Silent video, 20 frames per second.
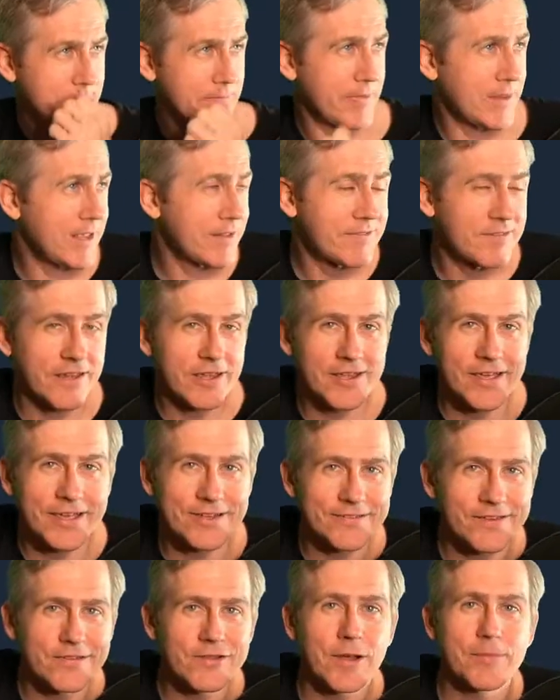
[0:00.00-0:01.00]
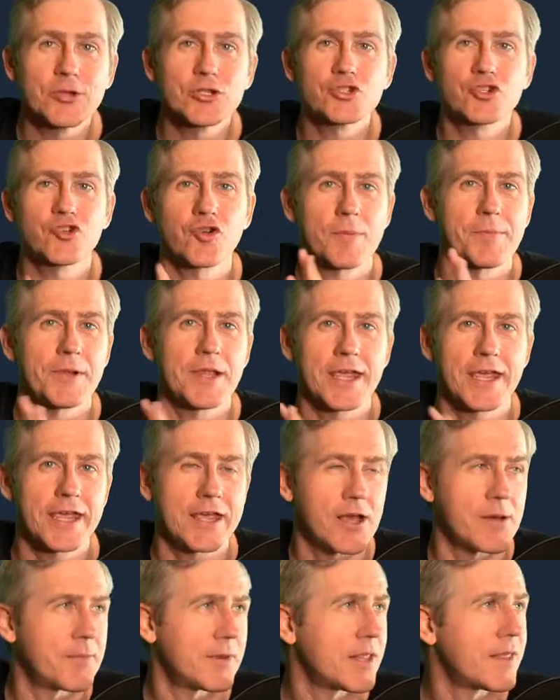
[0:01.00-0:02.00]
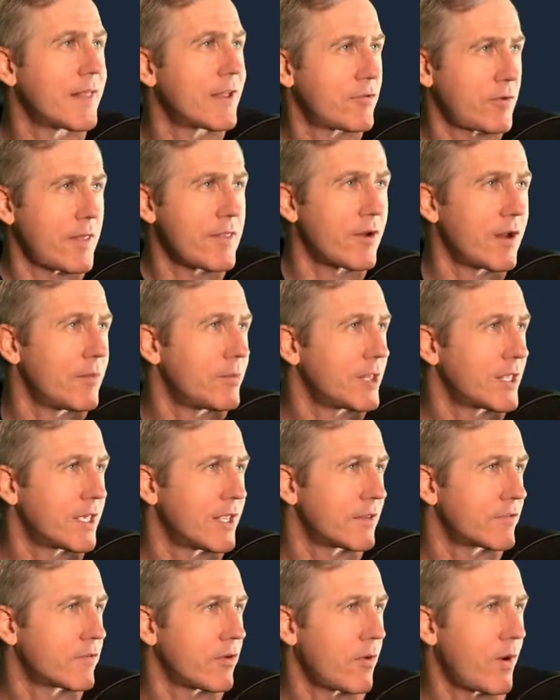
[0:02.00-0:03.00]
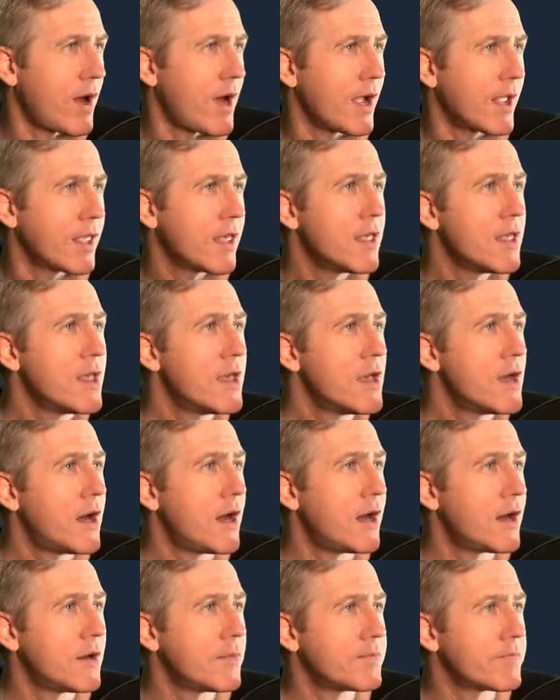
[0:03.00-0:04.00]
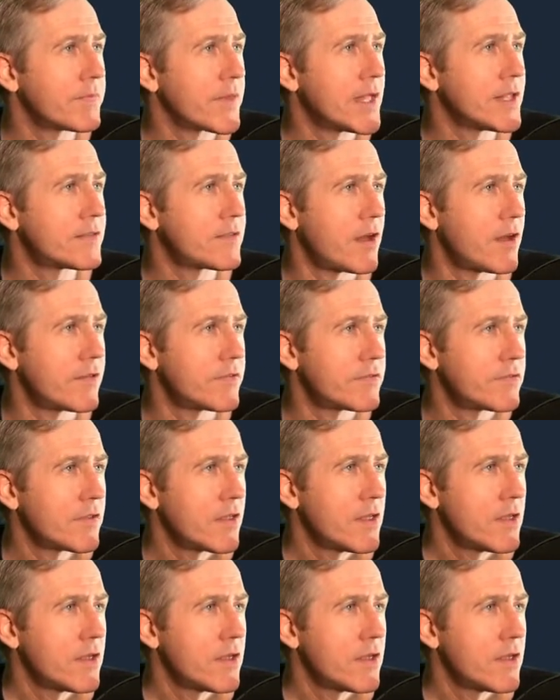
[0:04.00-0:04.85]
it's a double AAA company. That's how they're able to get so high. It does.